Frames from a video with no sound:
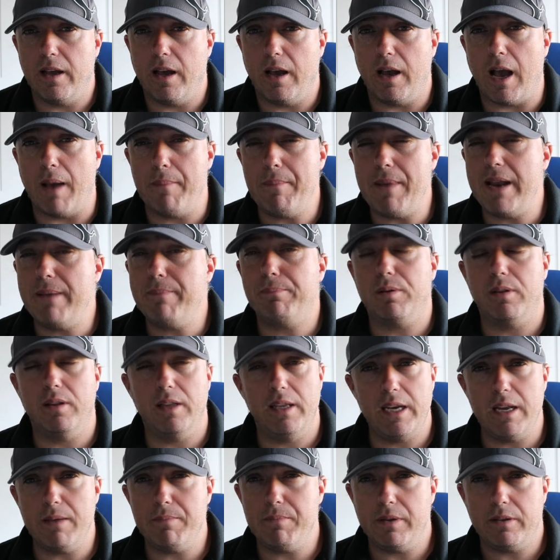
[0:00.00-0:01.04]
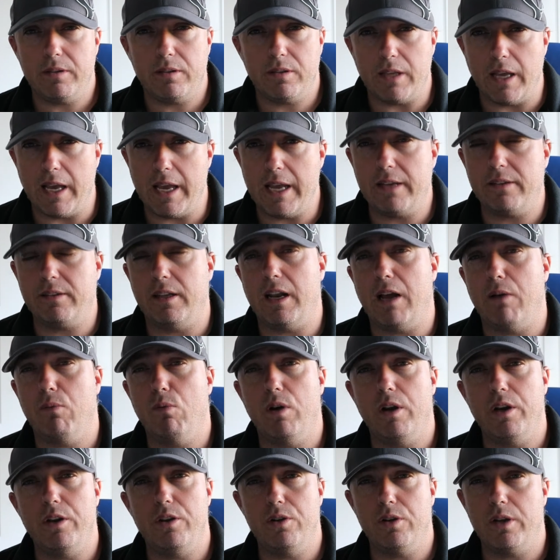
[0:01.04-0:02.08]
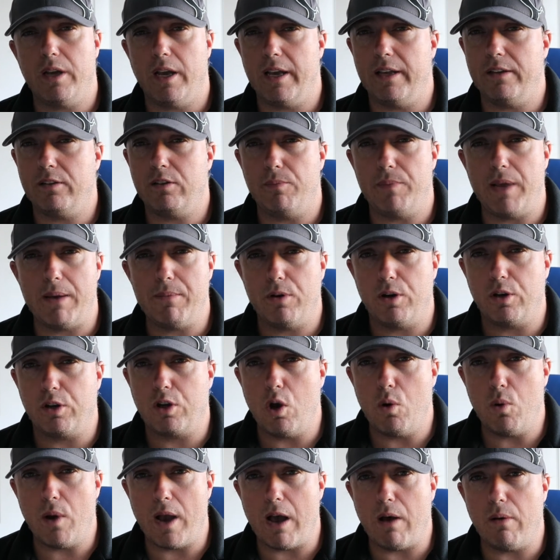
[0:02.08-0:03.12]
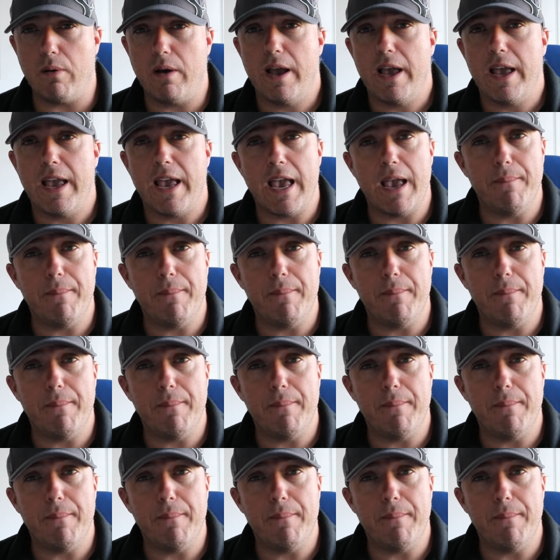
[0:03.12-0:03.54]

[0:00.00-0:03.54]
I made plenty of mistakes, and I want you guys to be able to go out